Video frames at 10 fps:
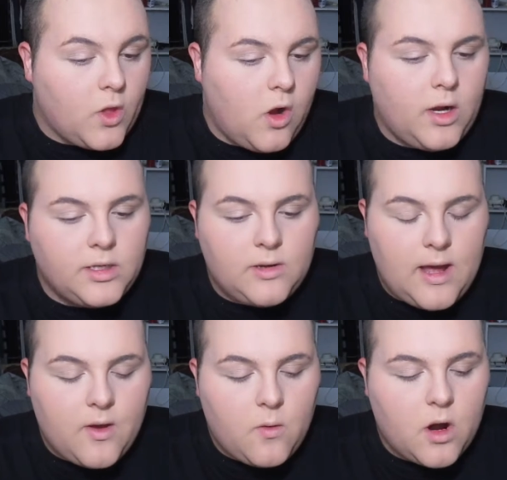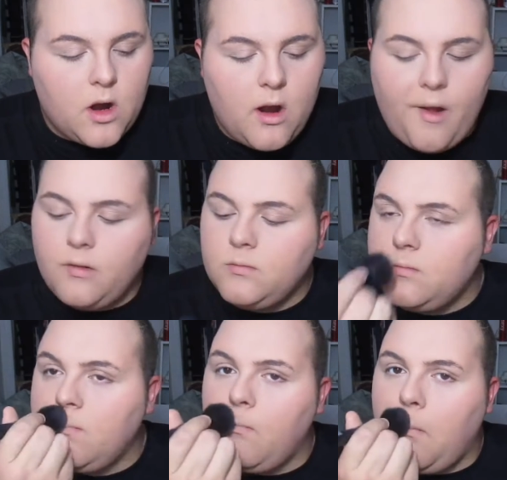Okay, so now that we're
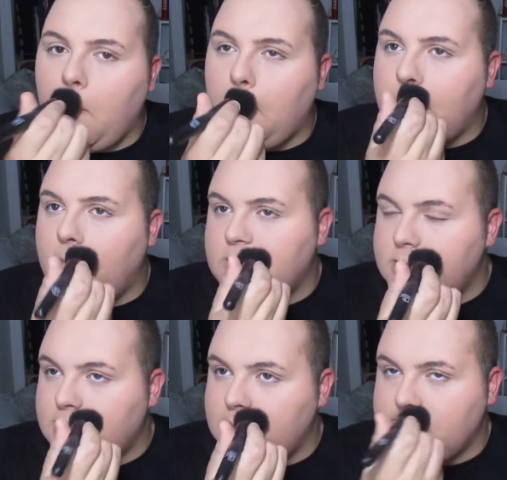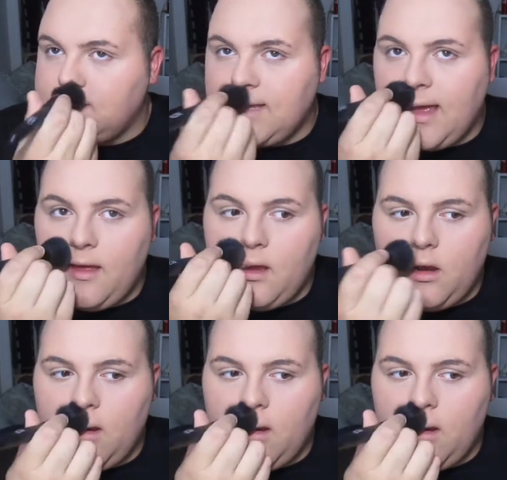mostly set.